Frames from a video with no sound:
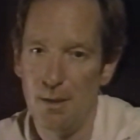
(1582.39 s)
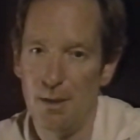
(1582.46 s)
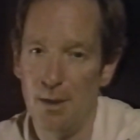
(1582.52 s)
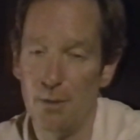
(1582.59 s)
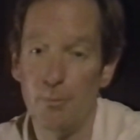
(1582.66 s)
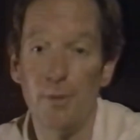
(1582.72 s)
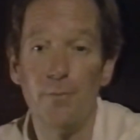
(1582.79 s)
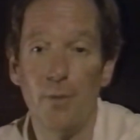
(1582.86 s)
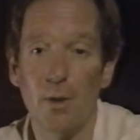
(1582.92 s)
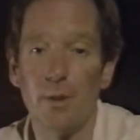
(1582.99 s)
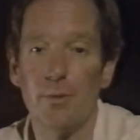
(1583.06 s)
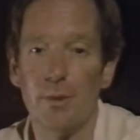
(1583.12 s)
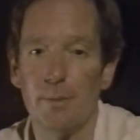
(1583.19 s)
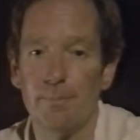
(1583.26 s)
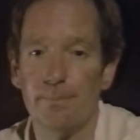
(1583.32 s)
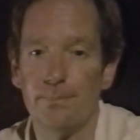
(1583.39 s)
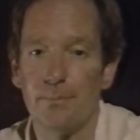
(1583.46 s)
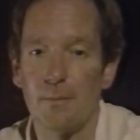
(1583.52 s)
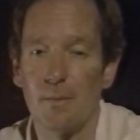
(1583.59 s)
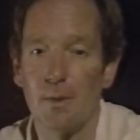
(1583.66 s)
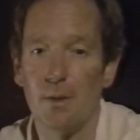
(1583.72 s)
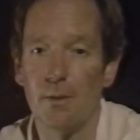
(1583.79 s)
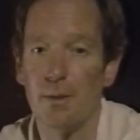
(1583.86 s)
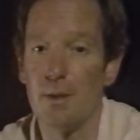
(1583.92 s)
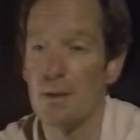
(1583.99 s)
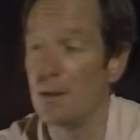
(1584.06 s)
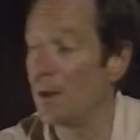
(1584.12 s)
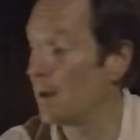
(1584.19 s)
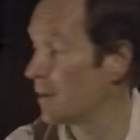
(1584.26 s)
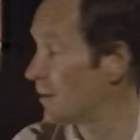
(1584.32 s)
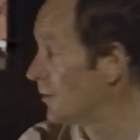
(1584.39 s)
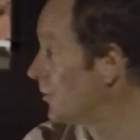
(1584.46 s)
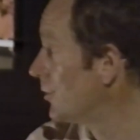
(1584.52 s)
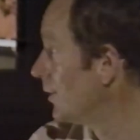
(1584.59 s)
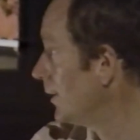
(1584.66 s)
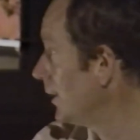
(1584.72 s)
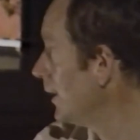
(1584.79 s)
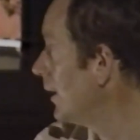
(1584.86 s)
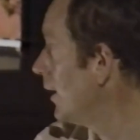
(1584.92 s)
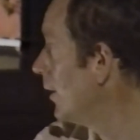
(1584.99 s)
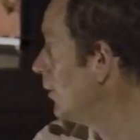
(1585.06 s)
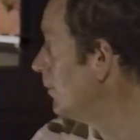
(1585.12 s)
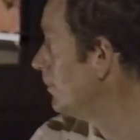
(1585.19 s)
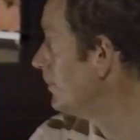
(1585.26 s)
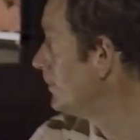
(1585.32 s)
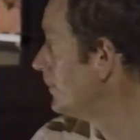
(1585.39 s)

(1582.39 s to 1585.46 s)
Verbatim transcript: and we followed him on his last journey home.